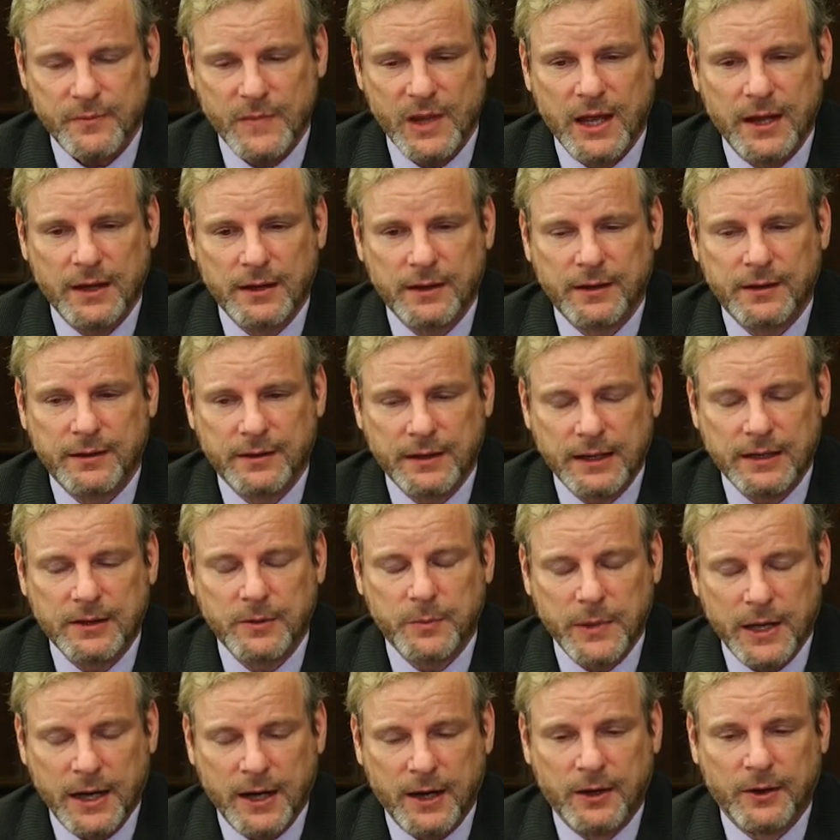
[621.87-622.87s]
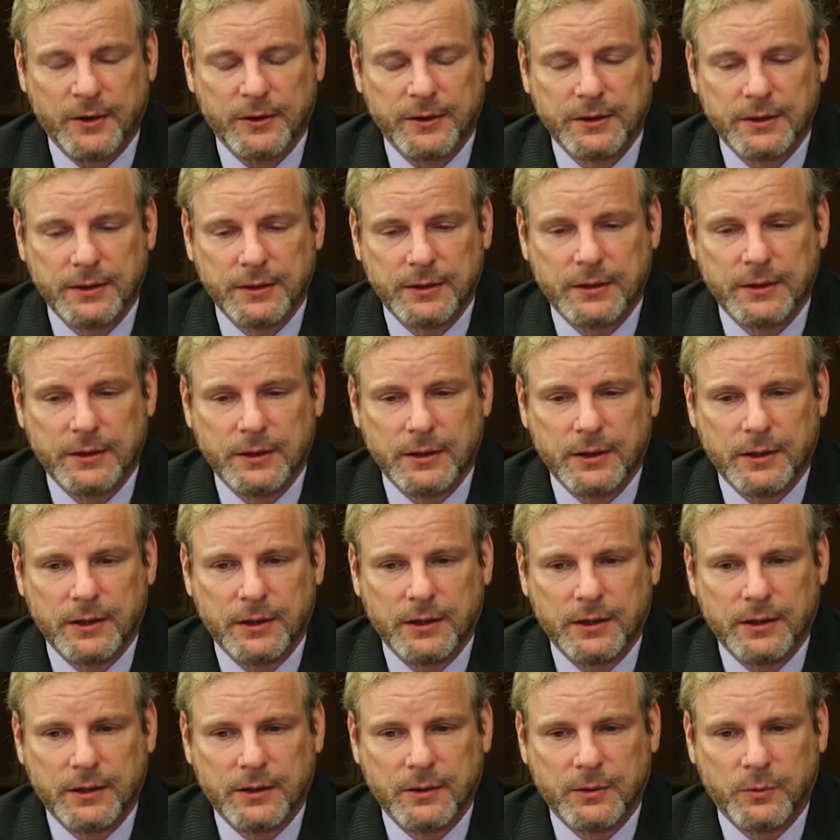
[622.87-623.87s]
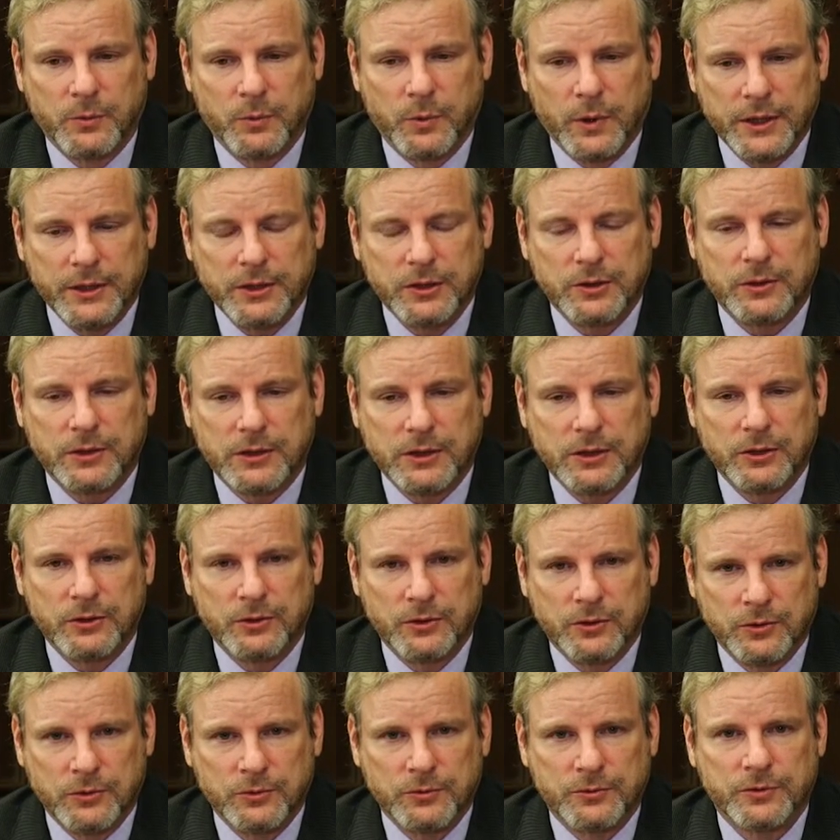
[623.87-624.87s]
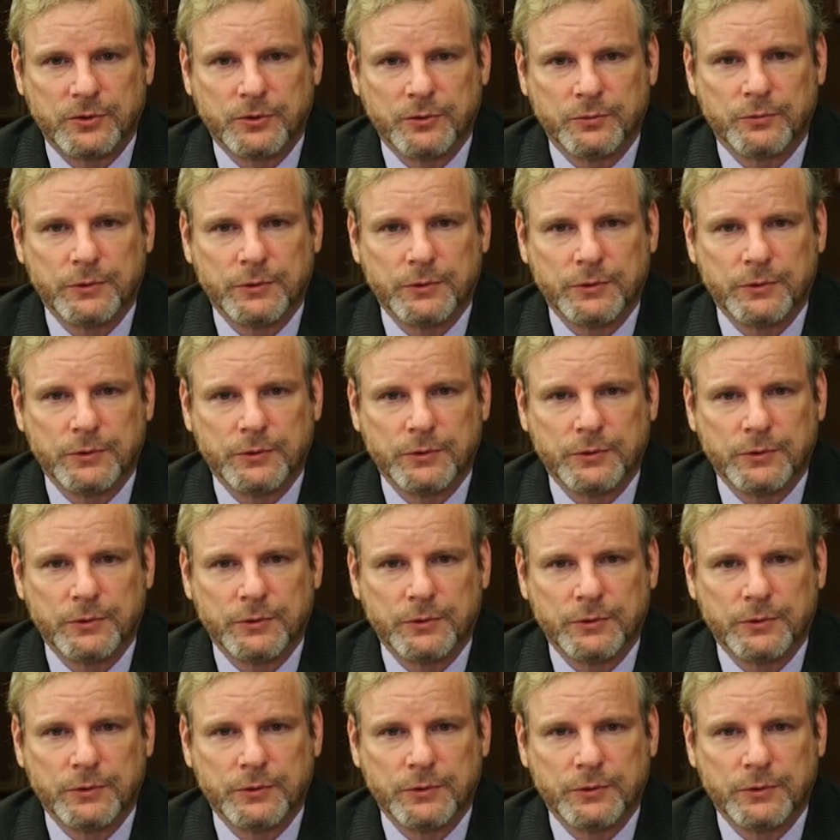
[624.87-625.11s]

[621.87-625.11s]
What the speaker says: and think about what you can do to